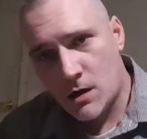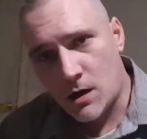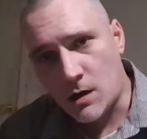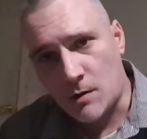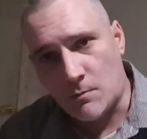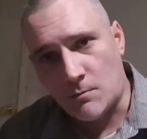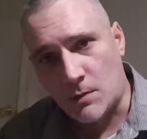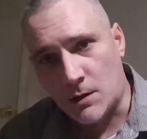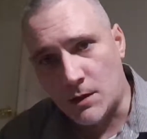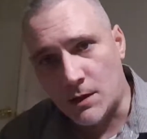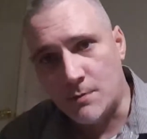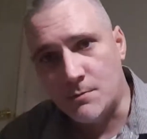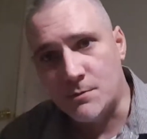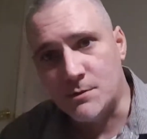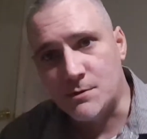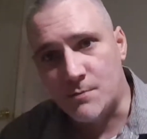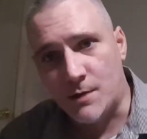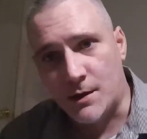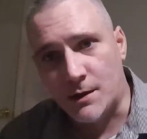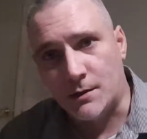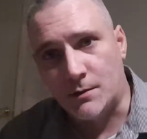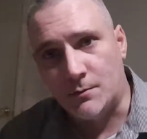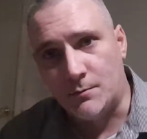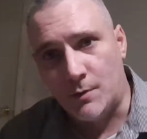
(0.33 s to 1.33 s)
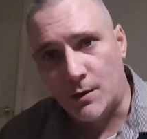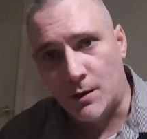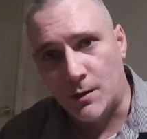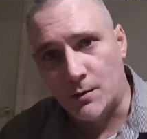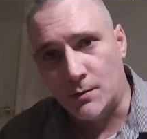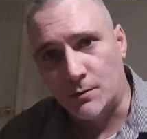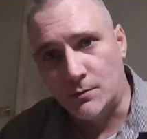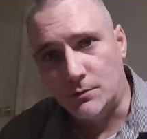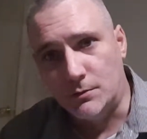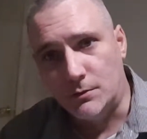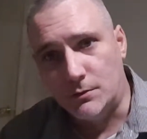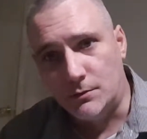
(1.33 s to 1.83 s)
My name is Michael
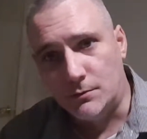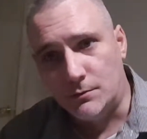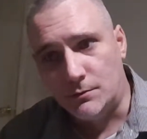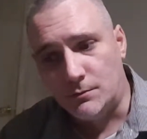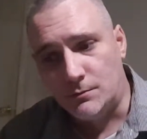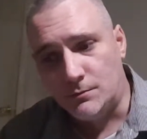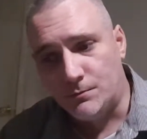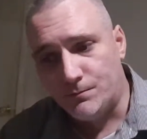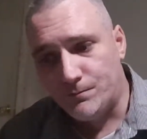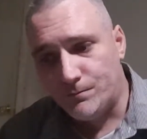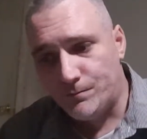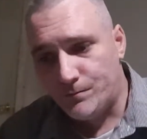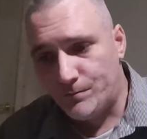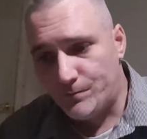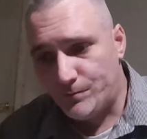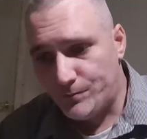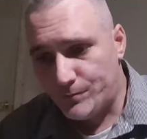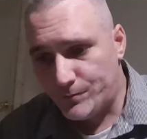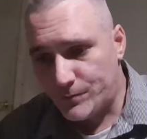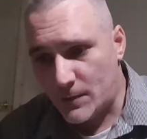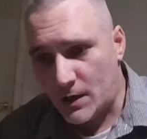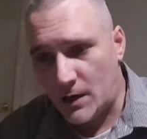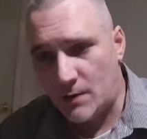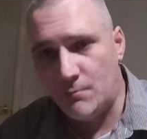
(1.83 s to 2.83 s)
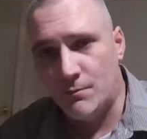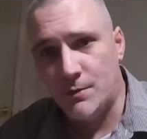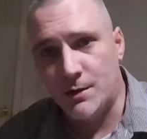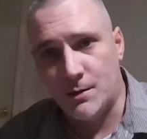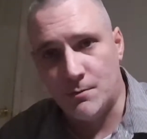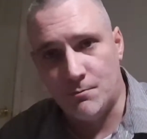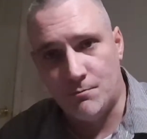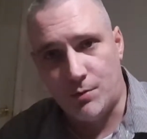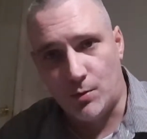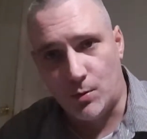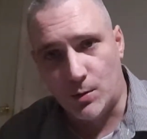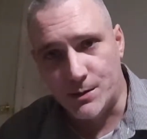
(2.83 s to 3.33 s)
Boe. I'm
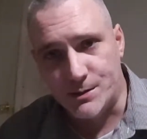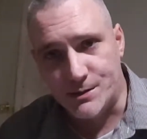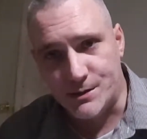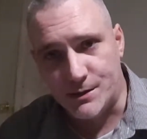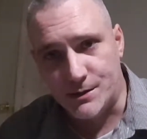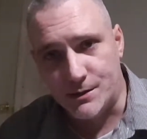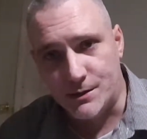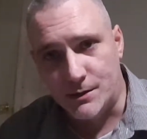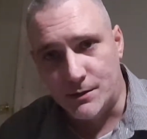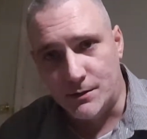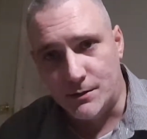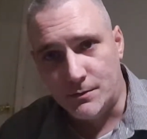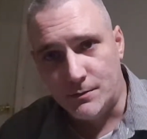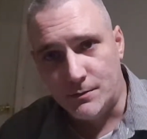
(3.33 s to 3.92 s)
being poisoned.